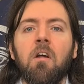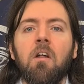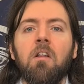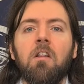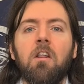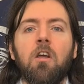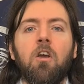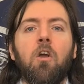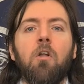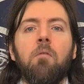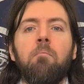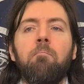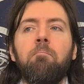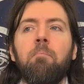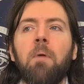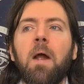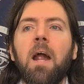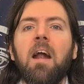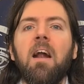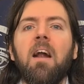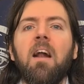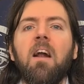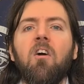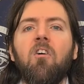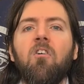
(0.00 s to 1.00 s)
They could
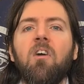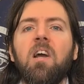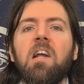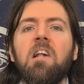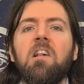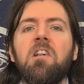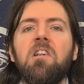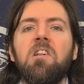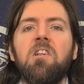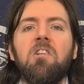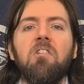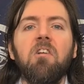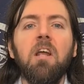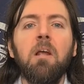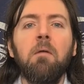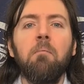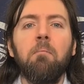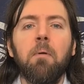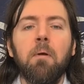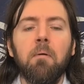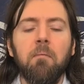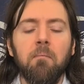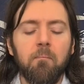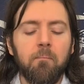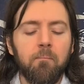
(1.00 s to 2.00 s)
barely sleep.
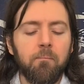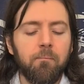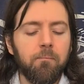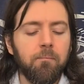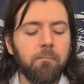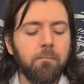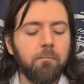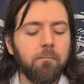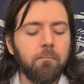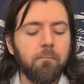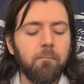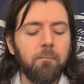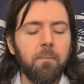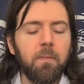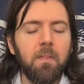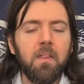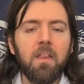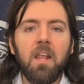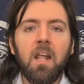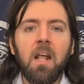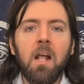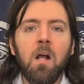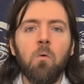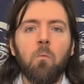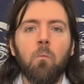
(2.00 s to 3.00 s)

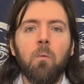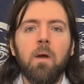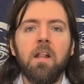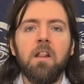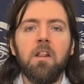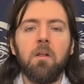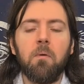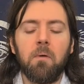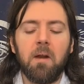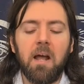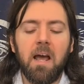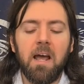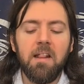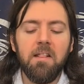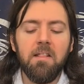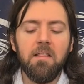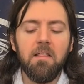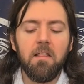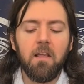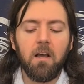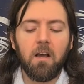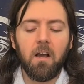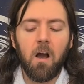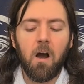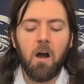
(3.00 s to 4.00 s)
And when they were in
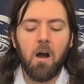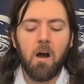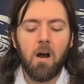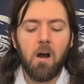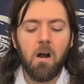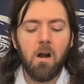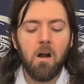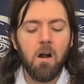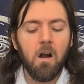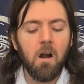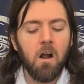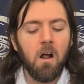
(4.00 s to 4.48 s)
the car,